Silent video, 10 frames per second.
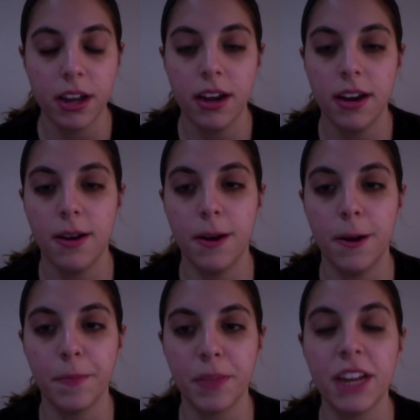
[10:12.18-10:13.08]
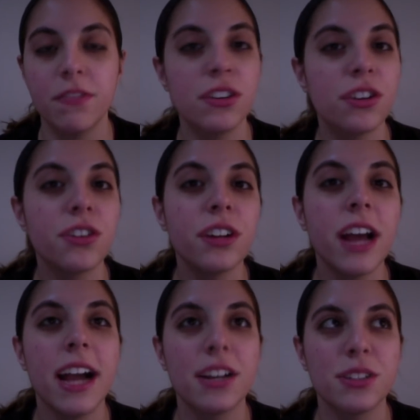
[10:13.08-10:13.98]
Um, and if you could
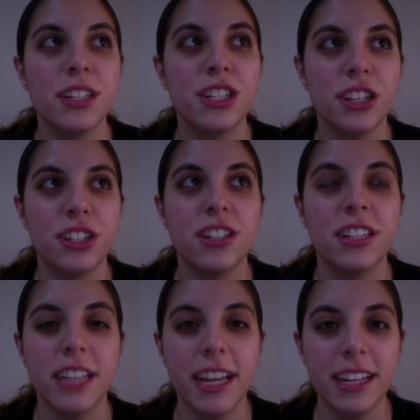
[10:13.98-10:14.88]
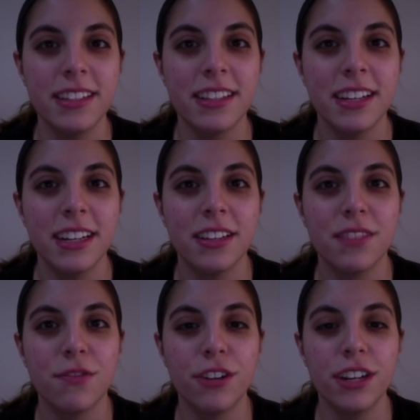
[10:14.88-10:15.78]
actually change the dates,
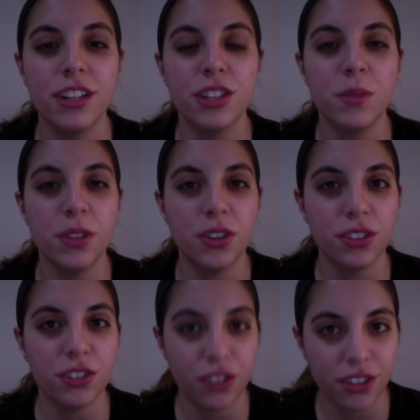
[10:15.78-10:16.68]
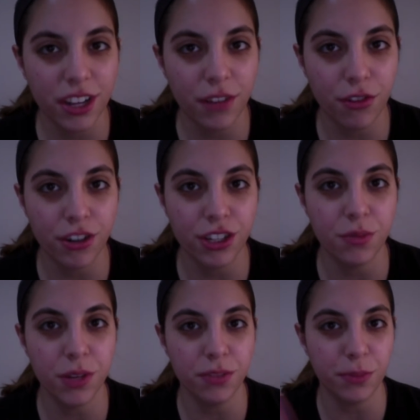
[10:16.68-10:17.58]
for it not to be on Thursday, for it to
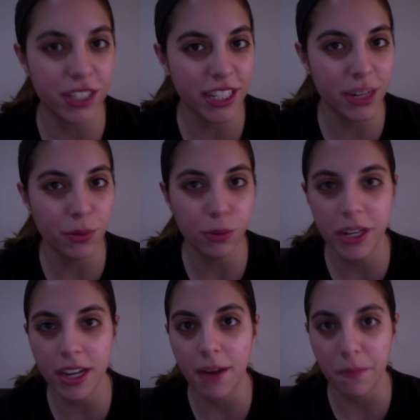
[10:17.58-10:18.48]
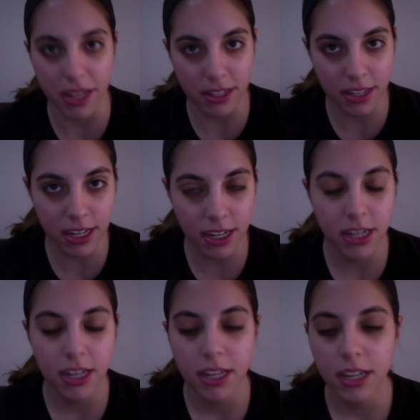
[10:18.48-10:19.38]
be on Monday, it would be amazing
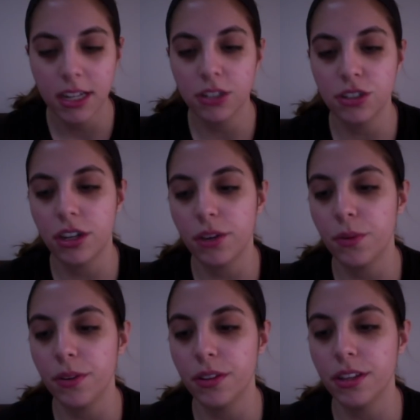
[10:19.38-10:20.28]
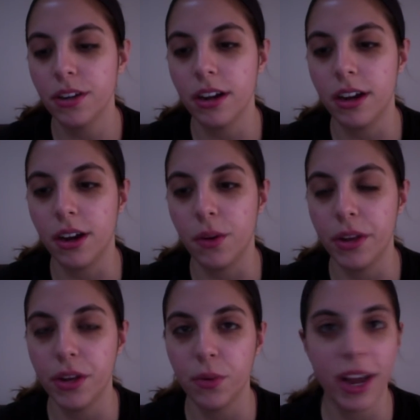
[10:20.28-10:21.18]
to start the
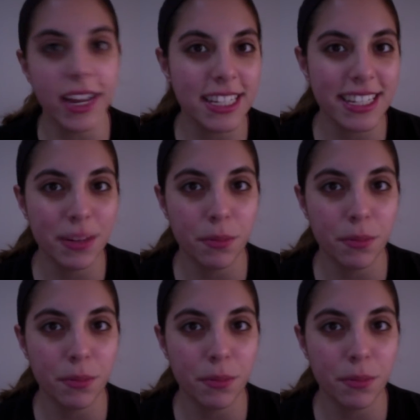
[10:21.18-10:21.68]
week right.